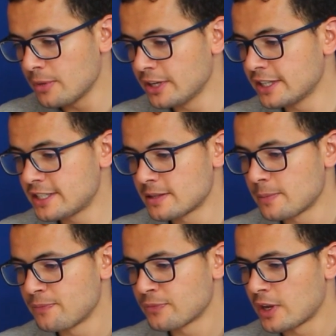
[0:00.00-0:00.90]
minutes
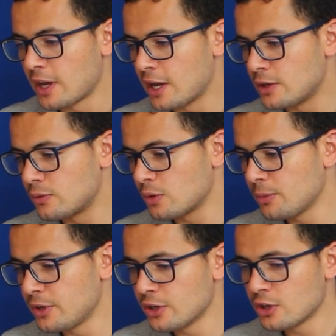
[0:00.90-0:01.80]
and
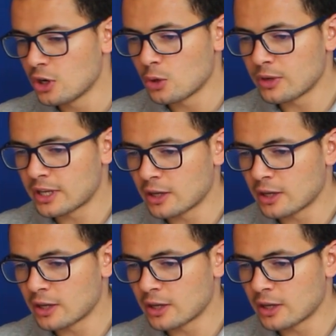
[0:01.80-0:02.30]
from here we